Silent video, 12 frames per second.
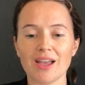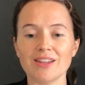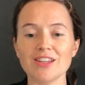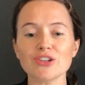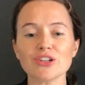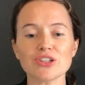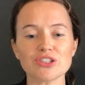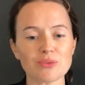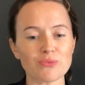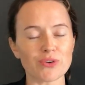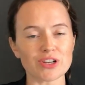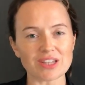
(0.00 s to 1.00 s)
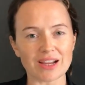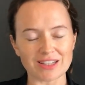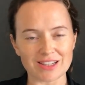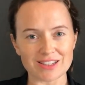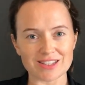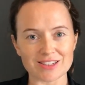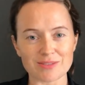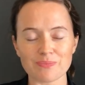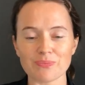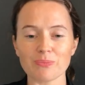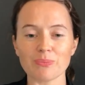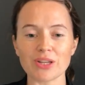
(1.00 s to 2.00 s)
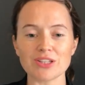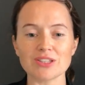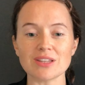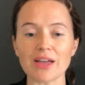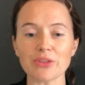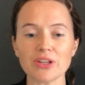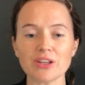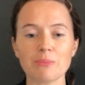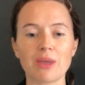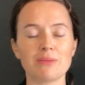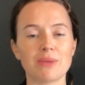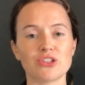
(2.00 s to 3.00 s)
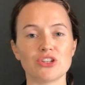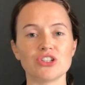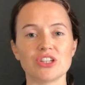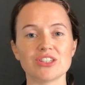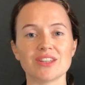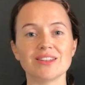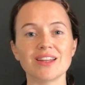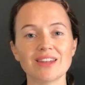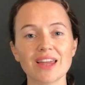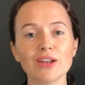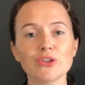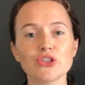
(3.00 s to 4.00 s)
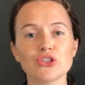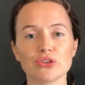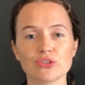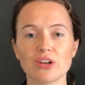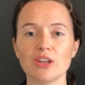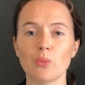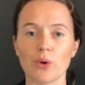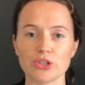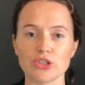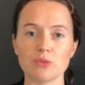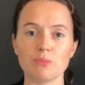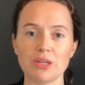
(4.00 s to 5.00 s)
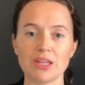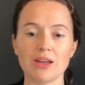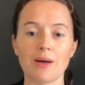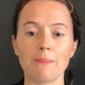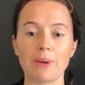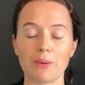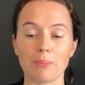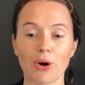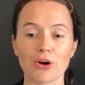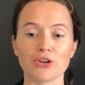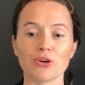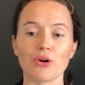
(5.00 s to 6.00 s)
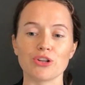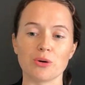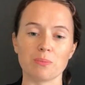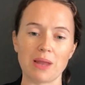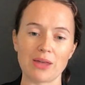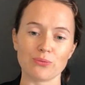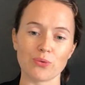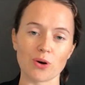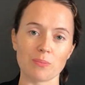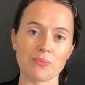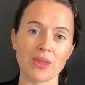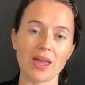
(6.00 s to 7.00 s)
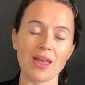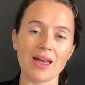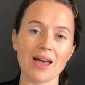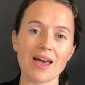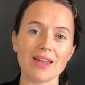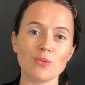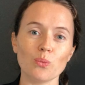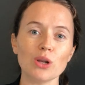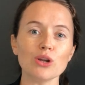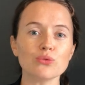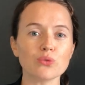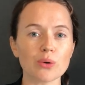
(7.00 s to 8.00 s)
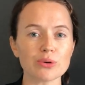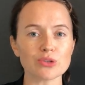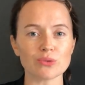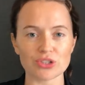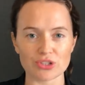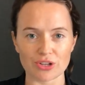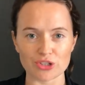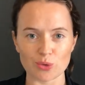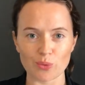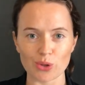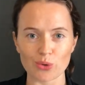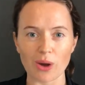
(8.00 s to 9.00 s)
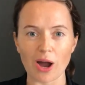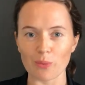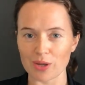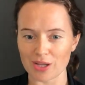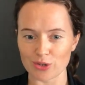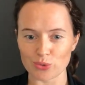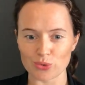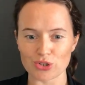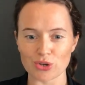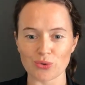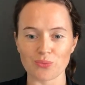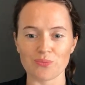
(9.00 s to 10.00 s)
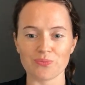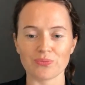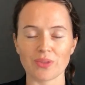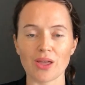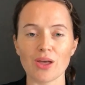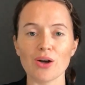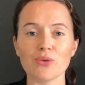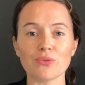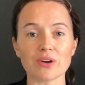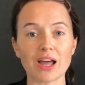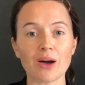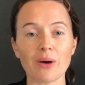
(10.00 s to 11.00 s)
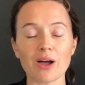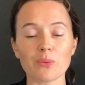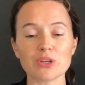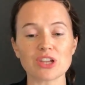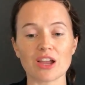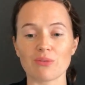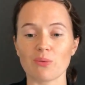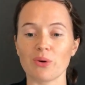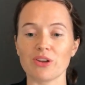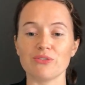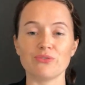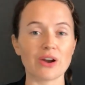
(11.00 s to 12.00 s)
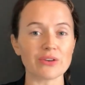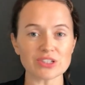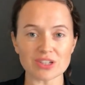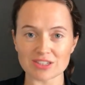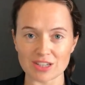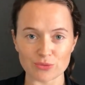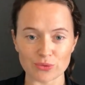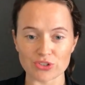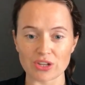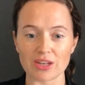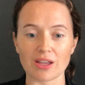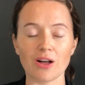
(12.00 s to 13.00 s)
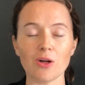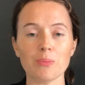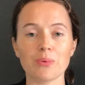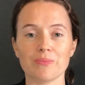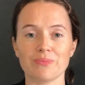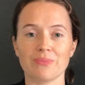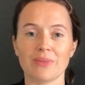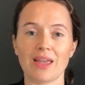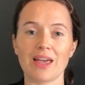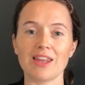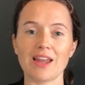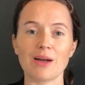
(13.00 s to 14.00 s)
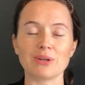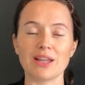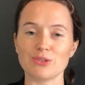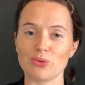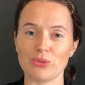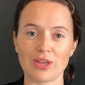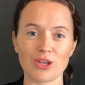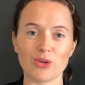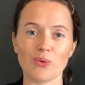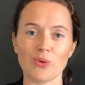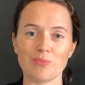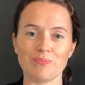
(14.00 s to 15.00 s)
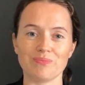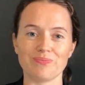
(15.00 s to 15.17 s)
These are just some first ideas. But I think the main message is that the Netherlands certainly wants to be a partner on your platform, and we look forward to discussing with you how we can do so. For now, I wish everyone a very successful SEMKELP, and I would like to thank you all.